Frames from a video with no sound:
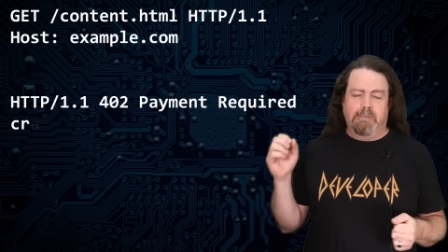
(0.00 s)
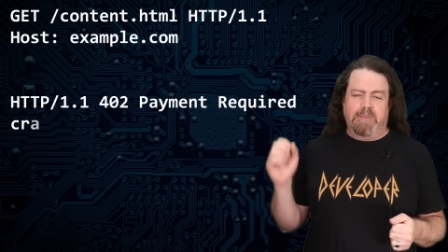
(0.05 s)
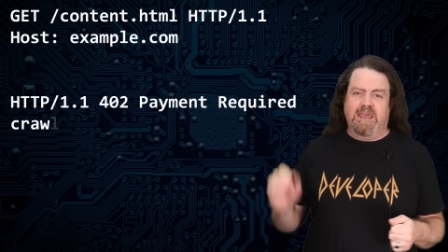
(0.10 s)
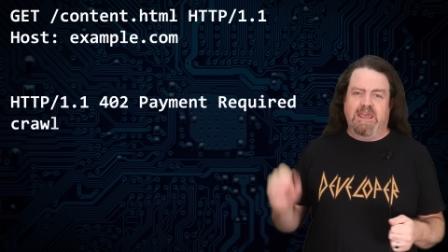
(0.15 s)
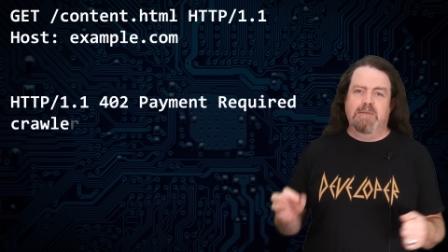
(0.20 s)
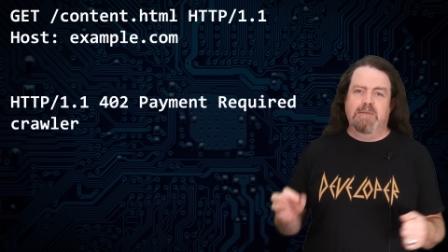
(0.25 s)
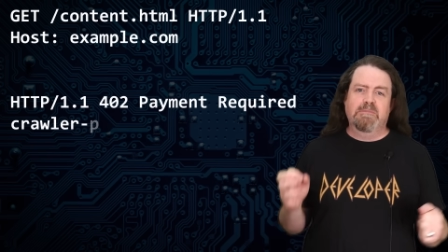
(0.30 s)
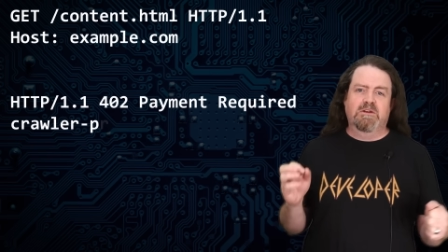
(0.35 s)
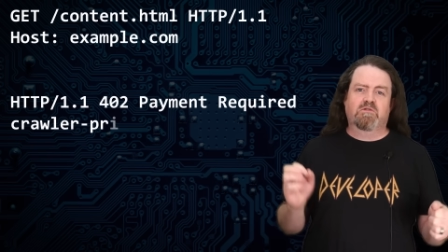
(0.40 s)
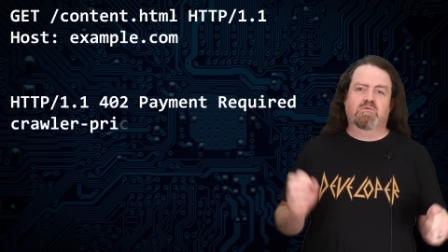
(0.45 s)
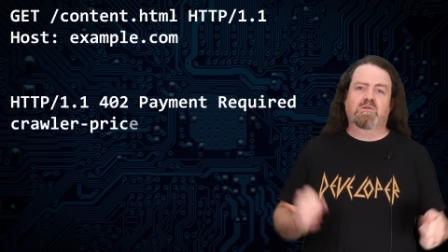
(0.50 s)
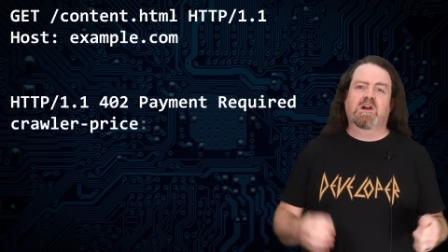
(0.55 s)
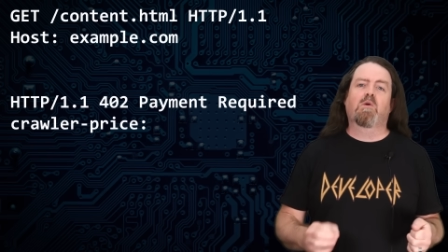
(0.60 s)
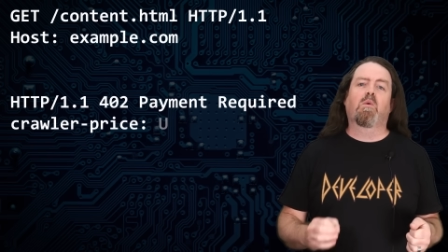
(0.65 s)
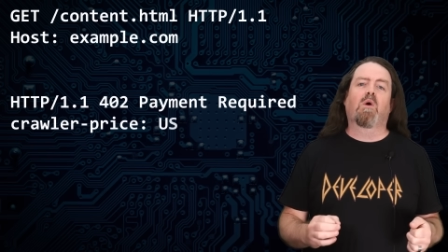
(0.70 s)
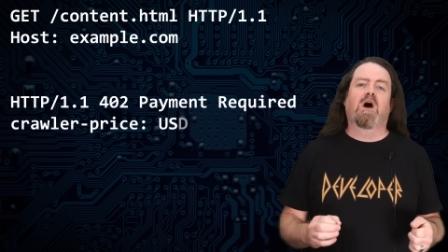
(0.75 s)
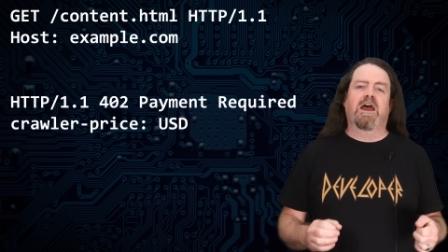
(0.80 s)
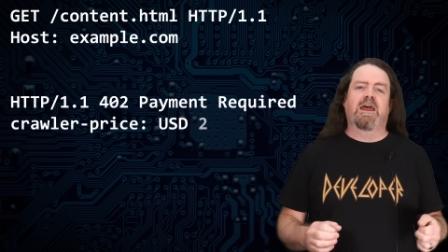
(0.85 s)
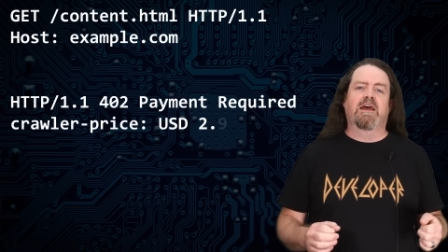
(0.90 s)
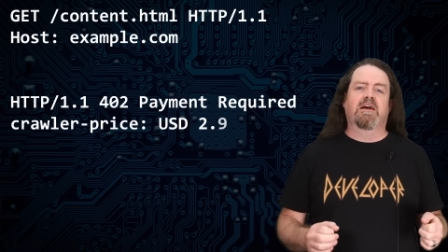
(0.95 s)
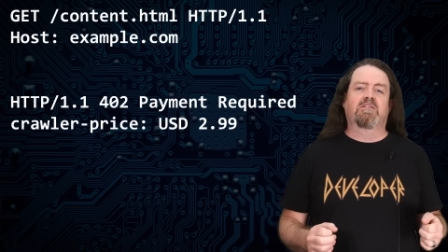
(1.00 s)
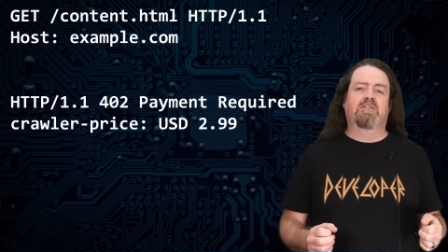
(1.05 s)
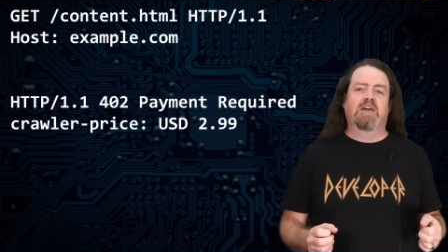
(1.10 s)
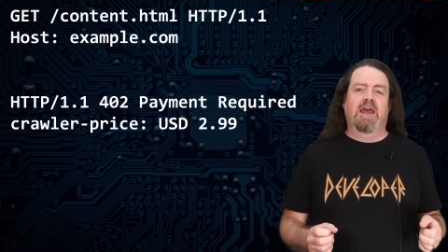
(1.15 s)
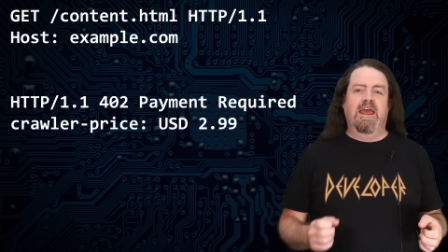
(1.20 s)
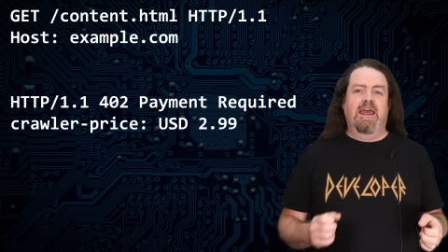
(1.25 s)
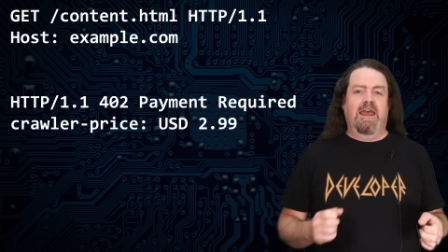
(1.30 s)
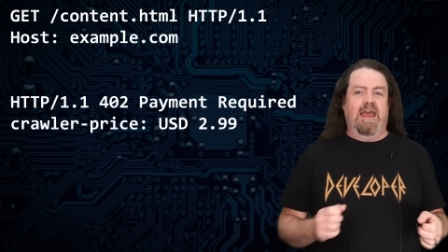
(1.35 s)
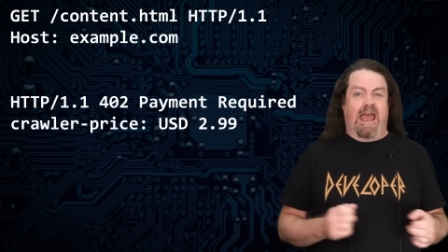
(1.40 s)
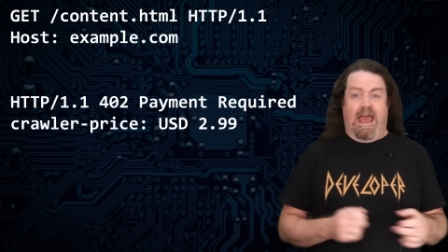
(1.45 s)
payment required
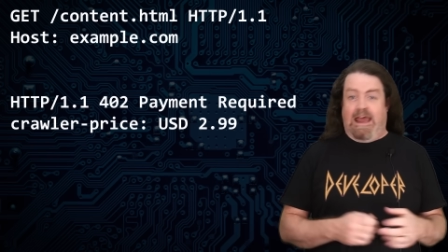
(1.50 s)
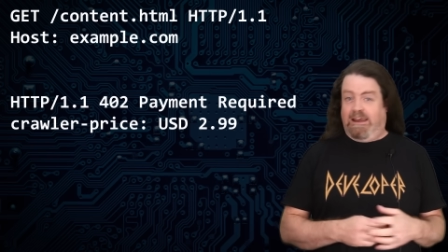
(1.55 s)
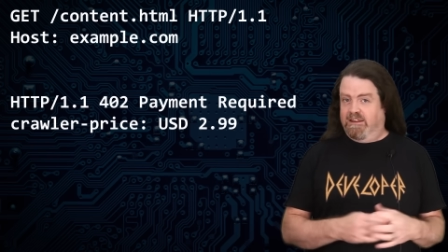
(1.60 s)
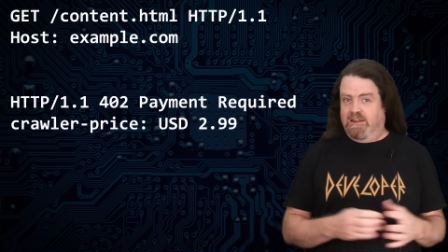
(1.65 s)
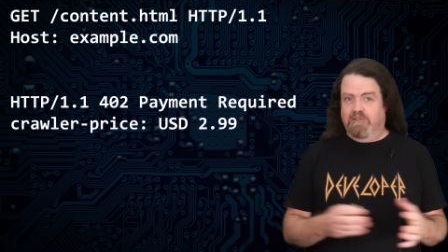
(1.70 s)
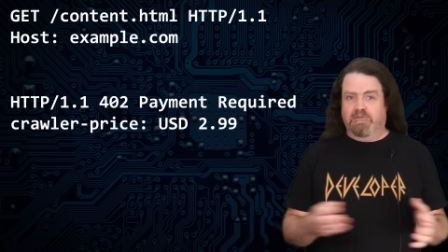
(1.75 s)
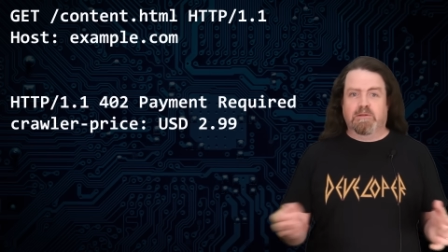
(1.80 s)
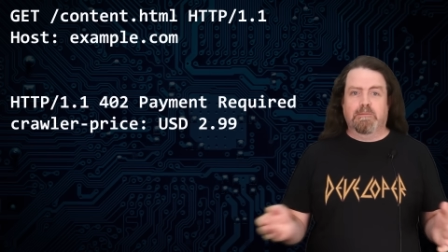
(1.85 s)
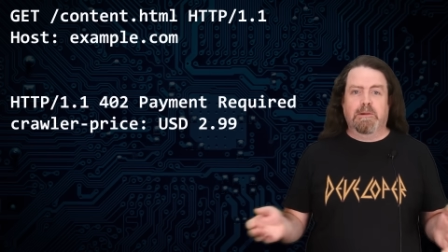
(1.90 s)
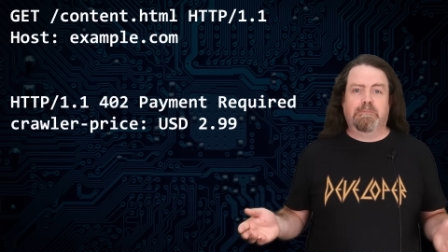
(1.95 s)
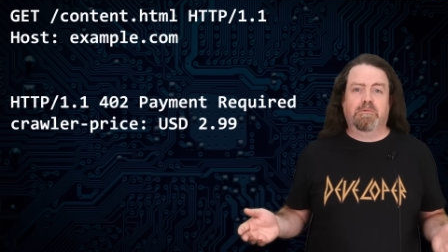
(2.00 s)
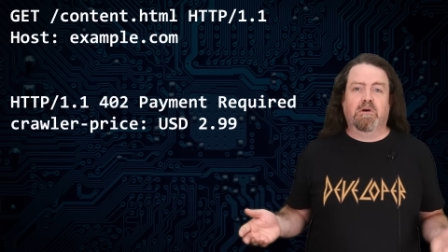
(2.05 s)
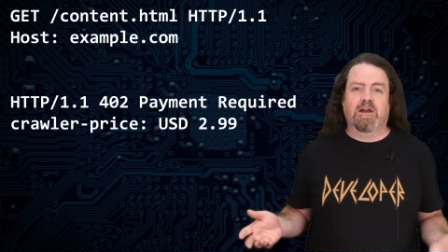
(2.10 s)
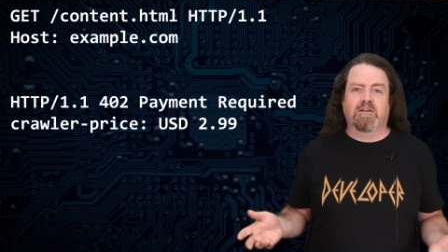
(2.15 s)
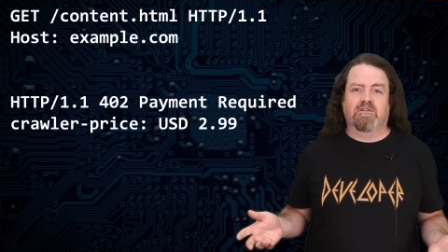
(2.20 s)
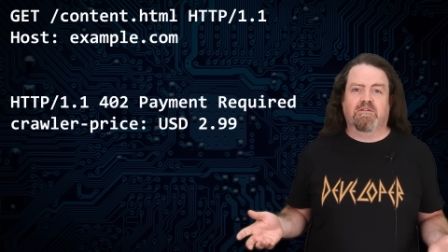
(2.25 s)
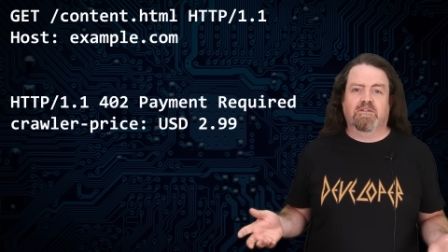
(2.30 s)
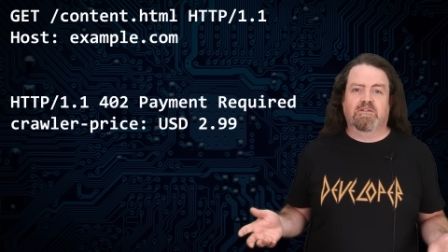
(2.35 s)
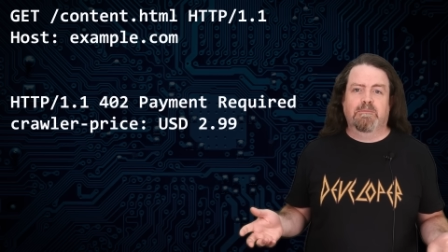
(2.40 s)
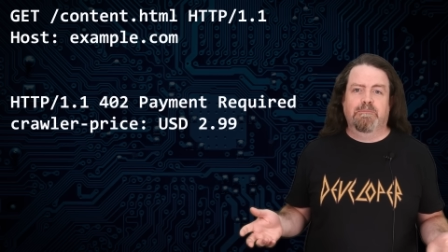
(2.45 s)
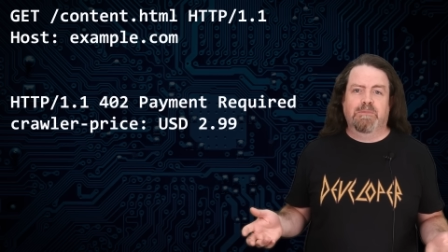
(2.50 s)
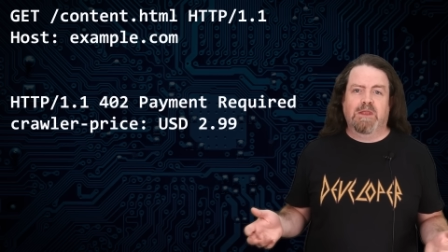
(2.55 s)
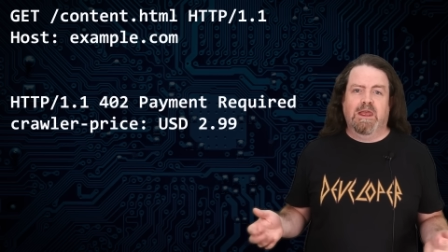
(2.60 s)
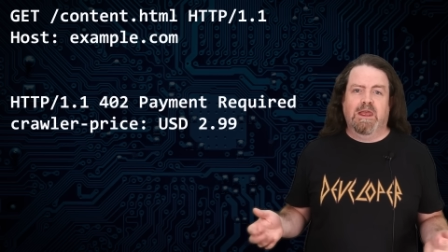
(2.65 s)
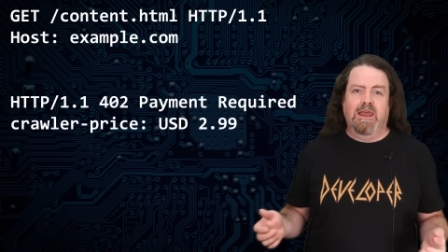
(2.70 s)
and give them a price.